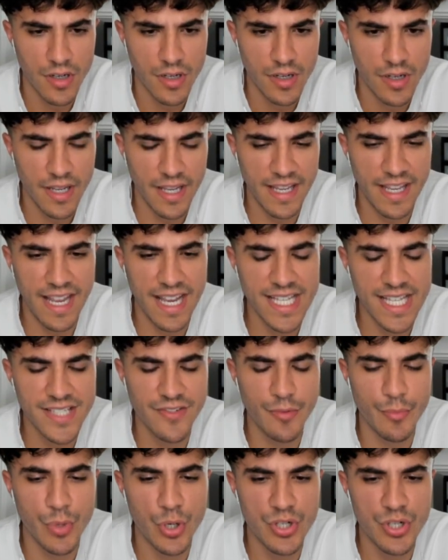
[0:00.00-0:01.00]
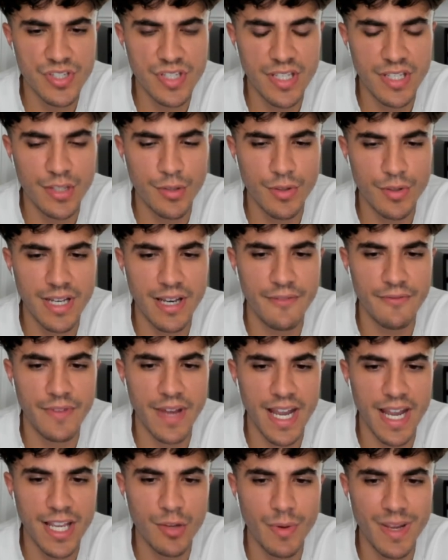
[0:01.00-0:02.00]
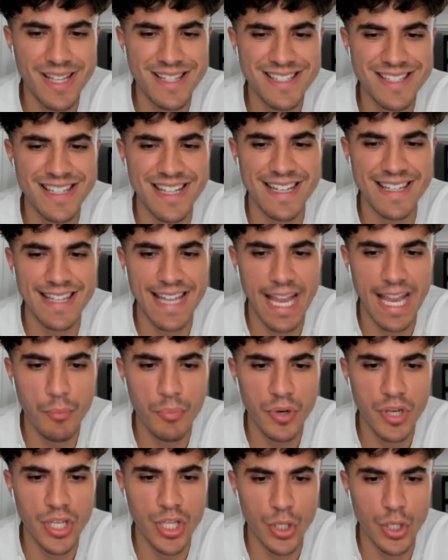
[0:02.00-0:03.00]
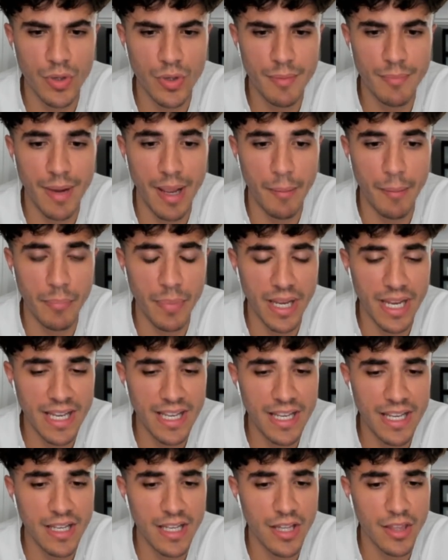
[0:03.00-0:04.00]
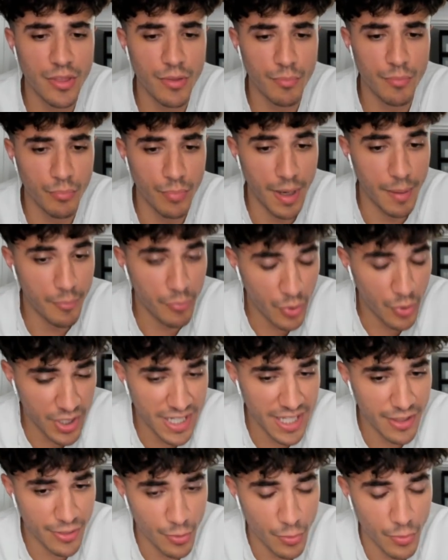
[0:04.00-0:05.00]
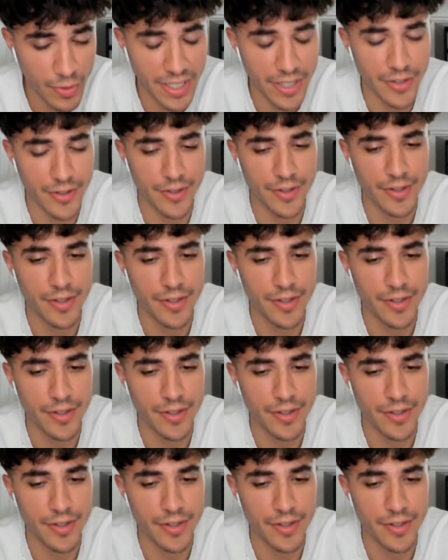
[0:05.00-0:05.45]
In case of emergency, you can evacuate to the neighboring unit by baking by breaking through here.